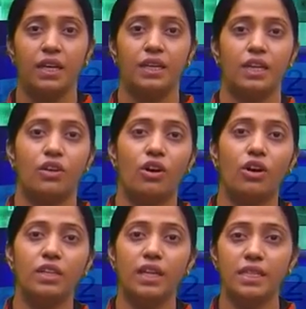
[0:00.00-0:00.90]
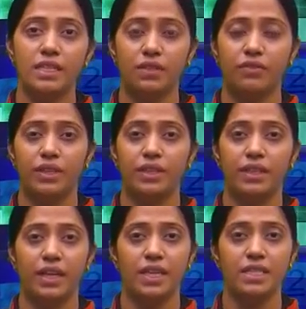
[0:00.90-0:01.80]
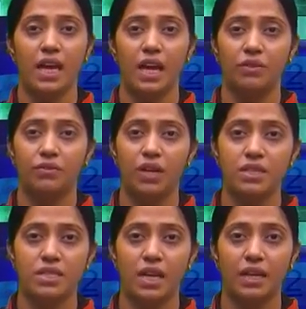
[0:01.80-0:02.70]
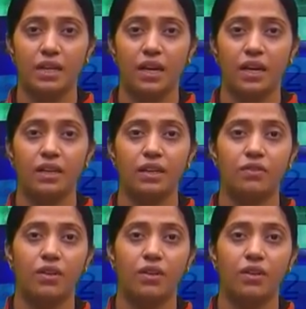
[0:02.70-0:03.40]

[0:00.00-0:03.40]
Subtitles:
Take all the x term with dx and one side and